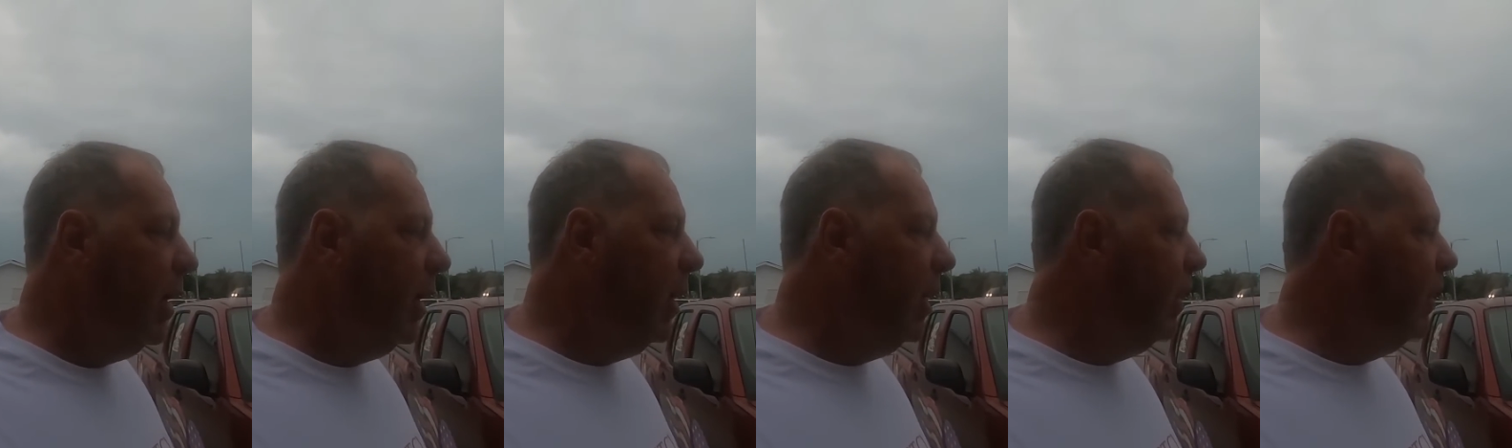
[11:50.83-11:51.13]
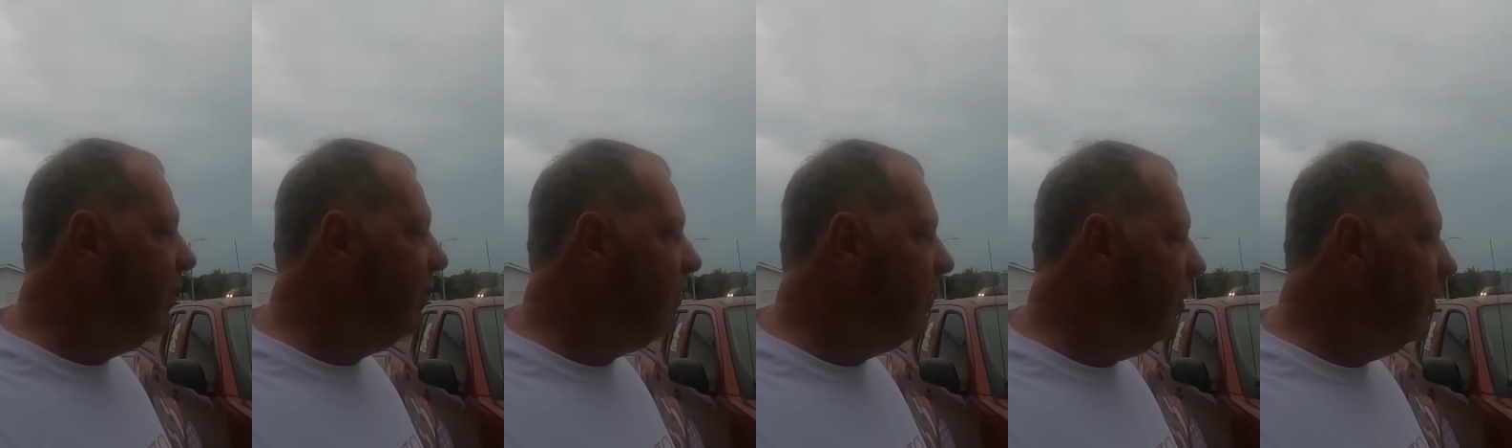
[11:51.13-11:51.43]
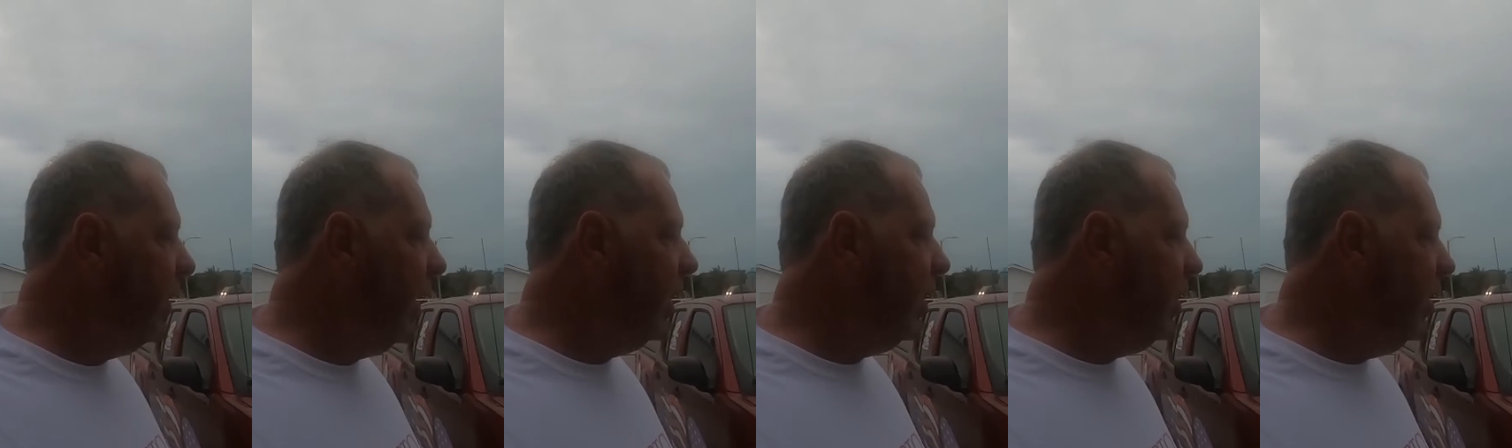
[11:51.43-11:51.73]
is
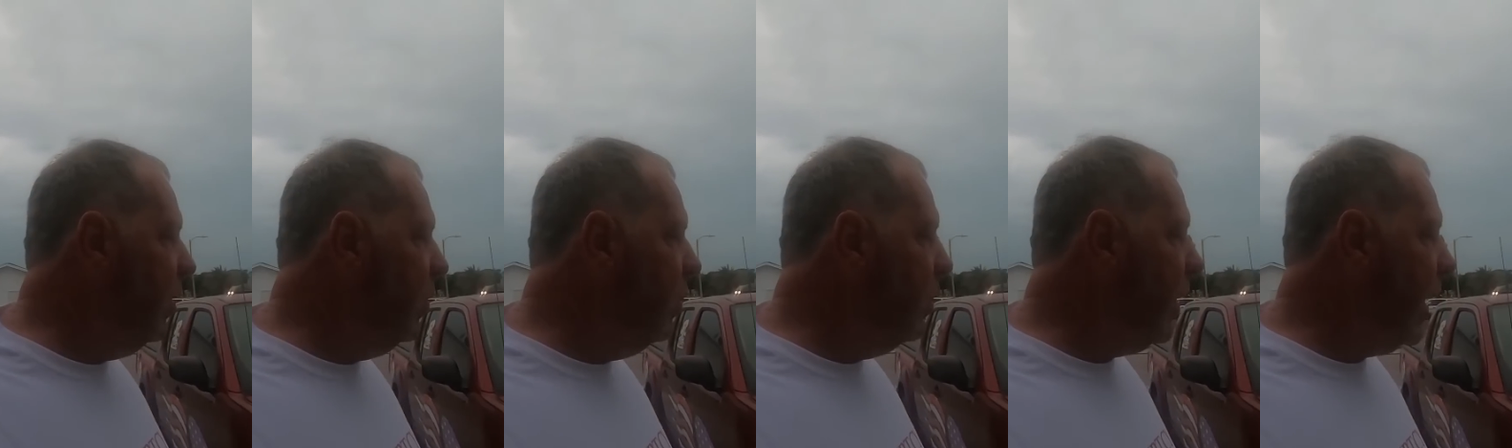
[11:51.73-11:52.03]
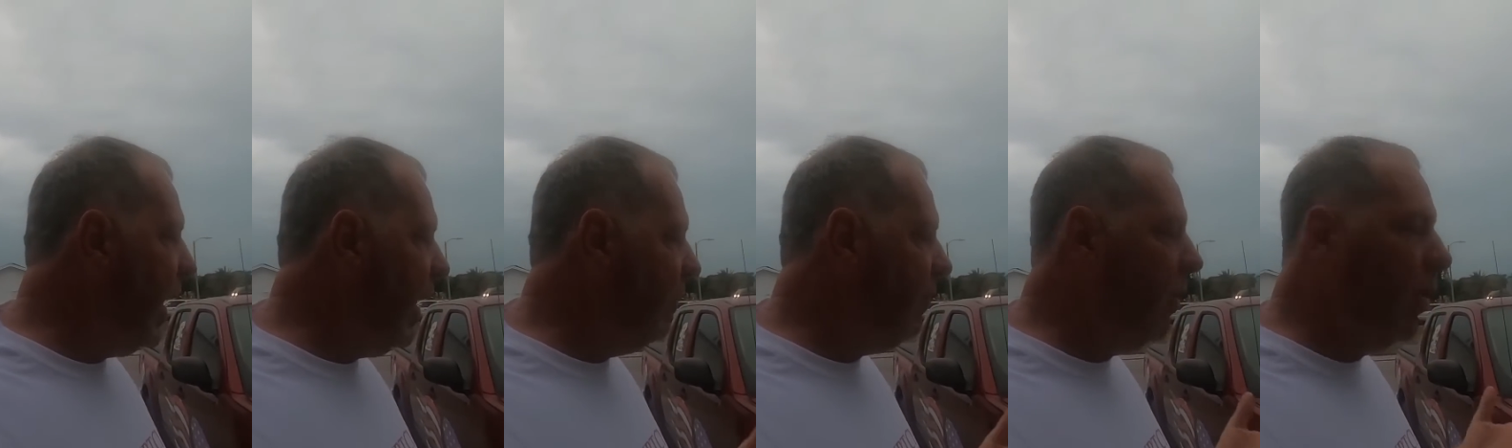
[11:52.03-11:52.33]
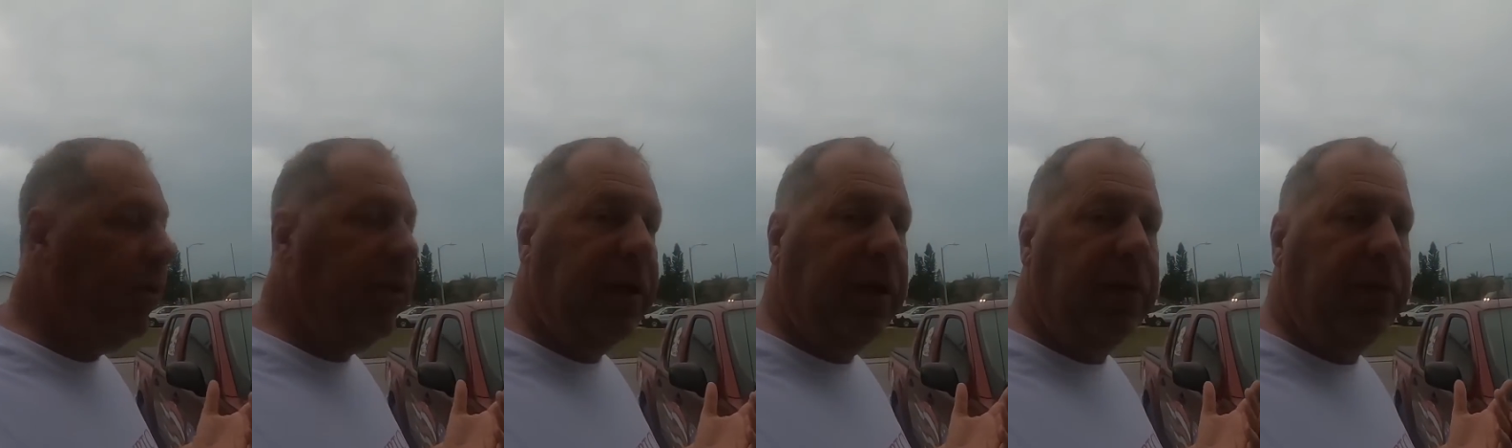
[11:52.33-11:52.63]
so that you have
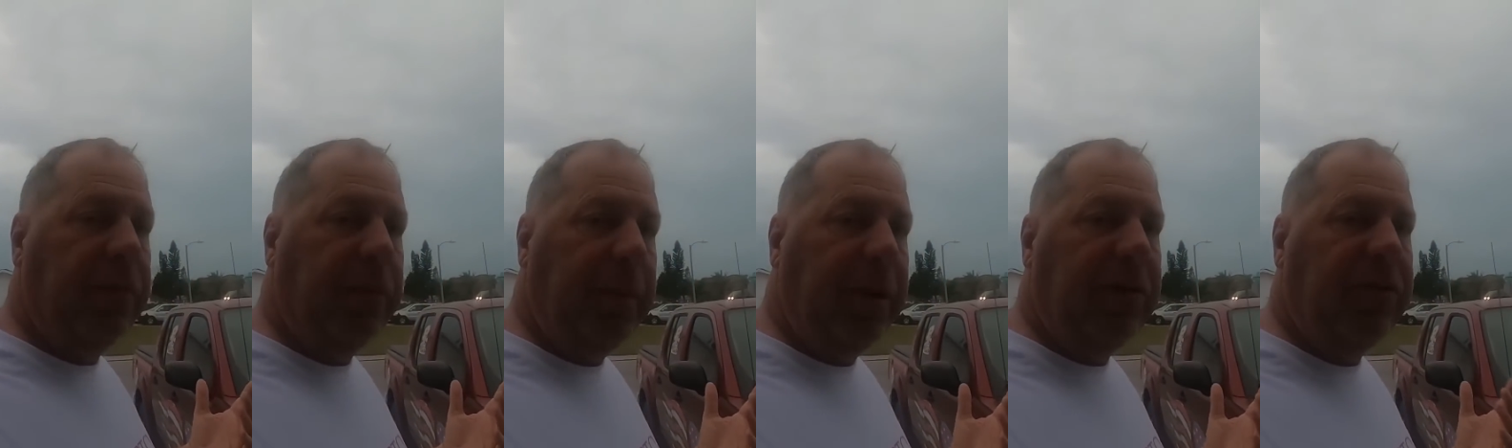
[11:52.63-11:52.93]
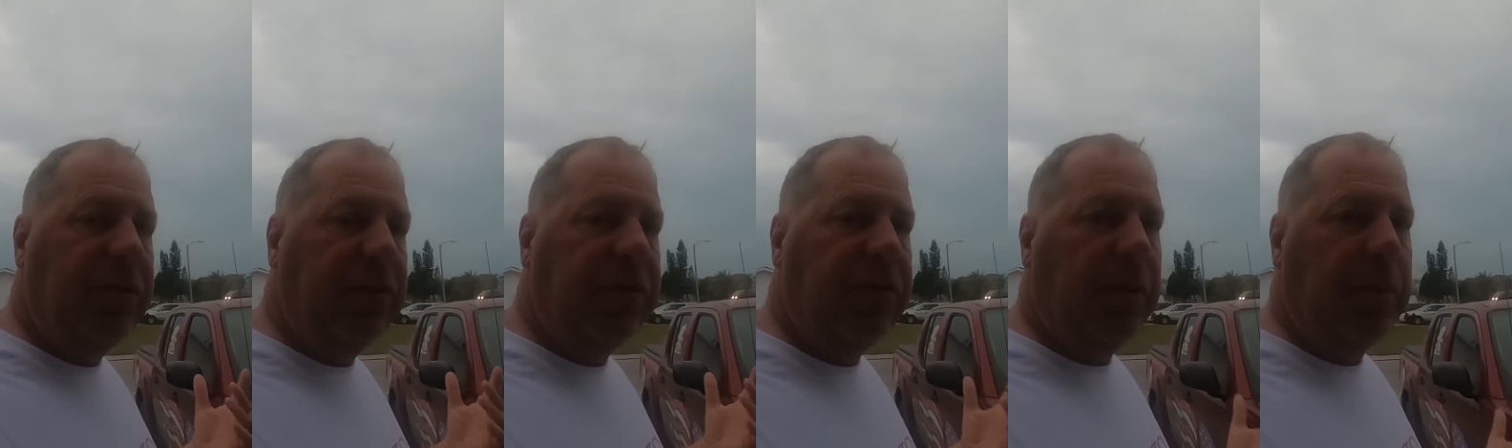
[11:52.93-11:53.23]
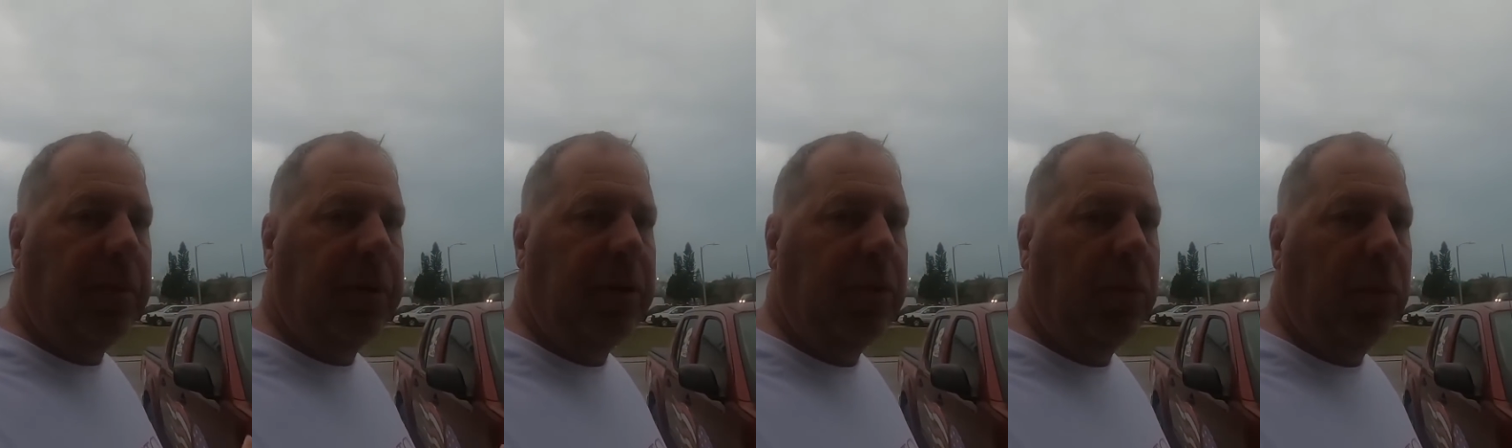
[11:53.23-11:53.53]
all the information
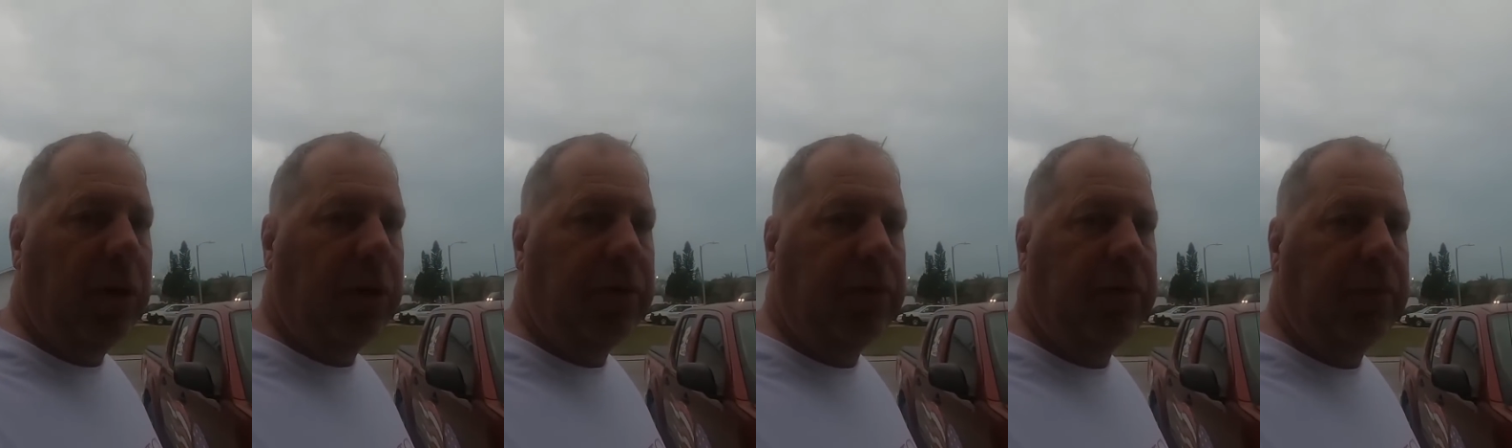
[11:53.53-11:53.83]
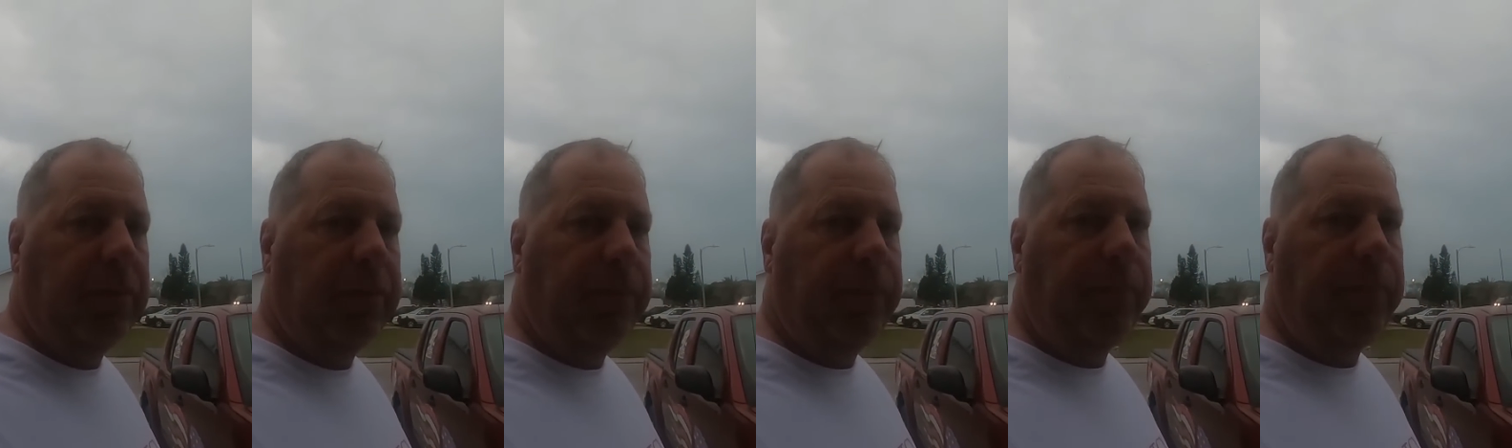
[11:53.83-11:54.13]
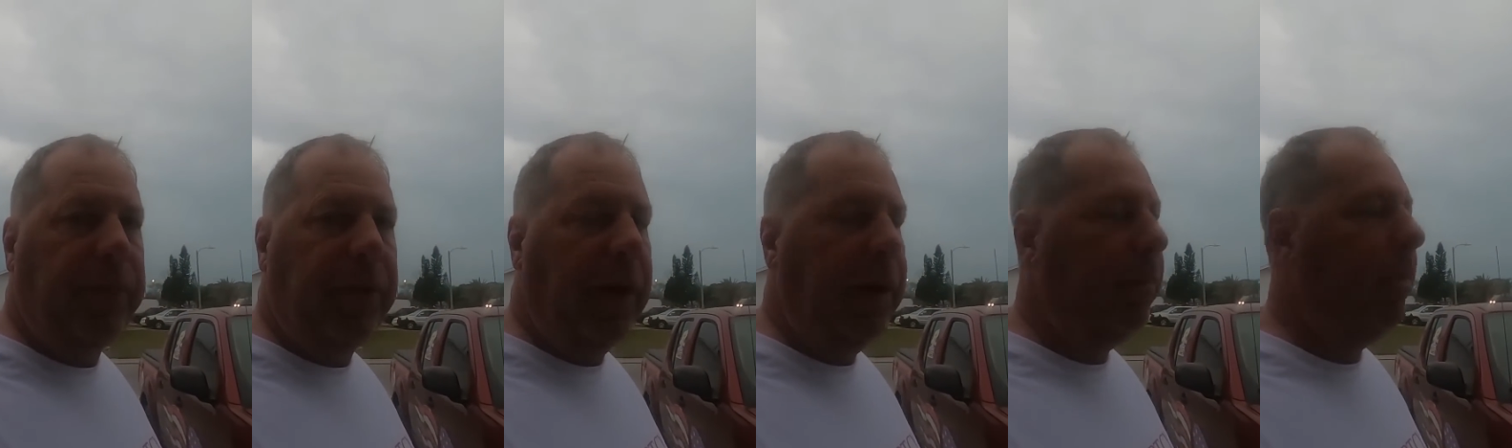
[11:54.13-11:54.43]
somebody wants,
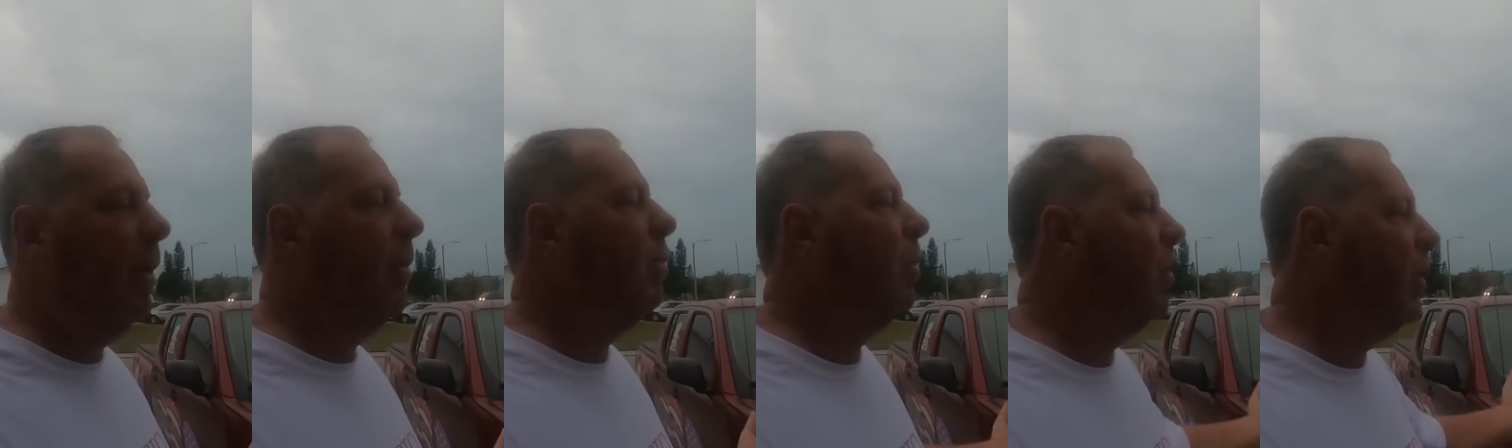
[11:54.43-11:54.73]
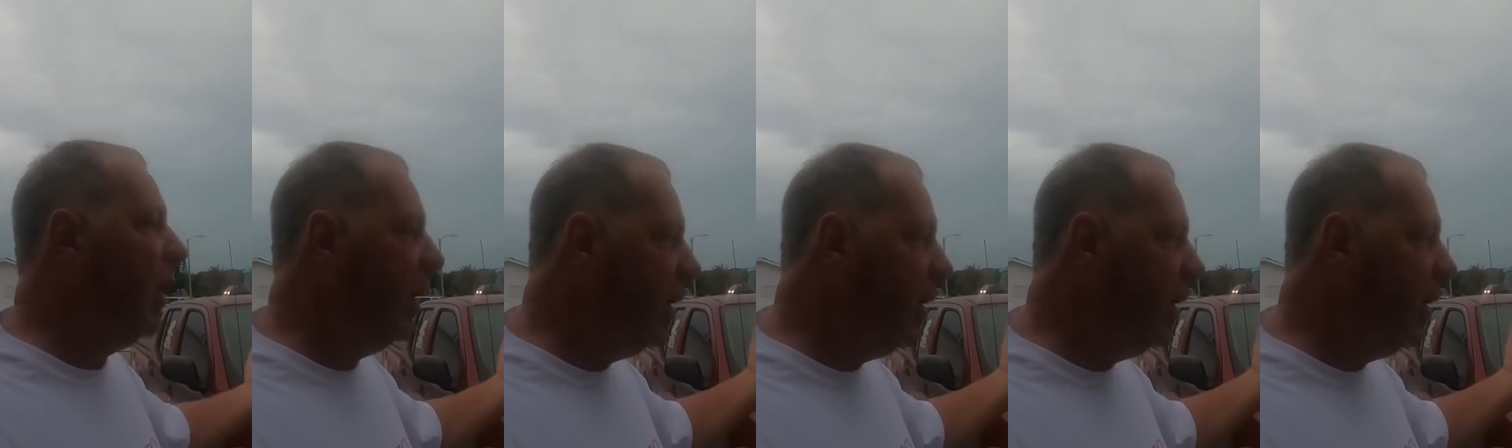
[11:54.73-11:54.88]
and people